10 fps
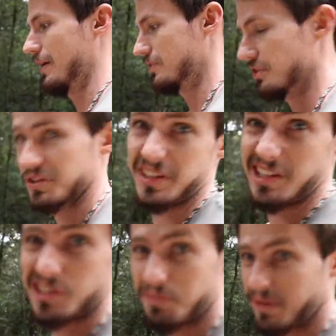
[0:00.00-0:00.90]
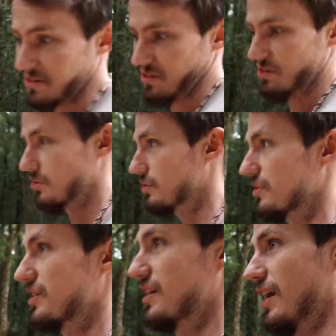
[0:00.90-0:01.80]
So it's 600 plus years
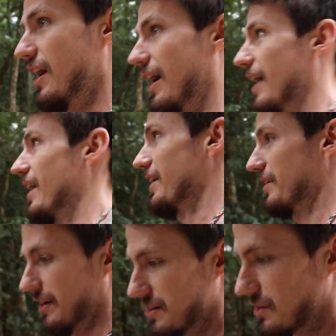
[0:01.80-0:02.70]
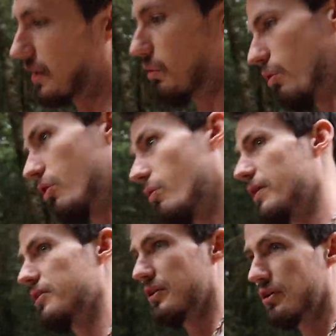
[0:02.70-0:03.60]
old, and there is like a
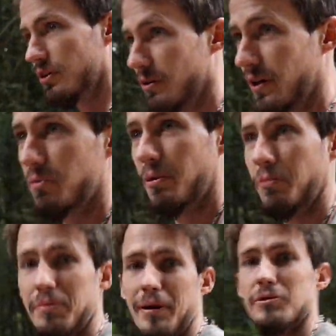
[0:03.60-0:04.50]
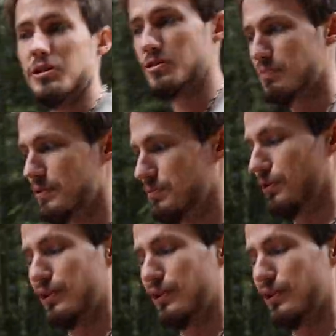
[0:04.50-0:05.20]
walkway you can go around, but we bumped into people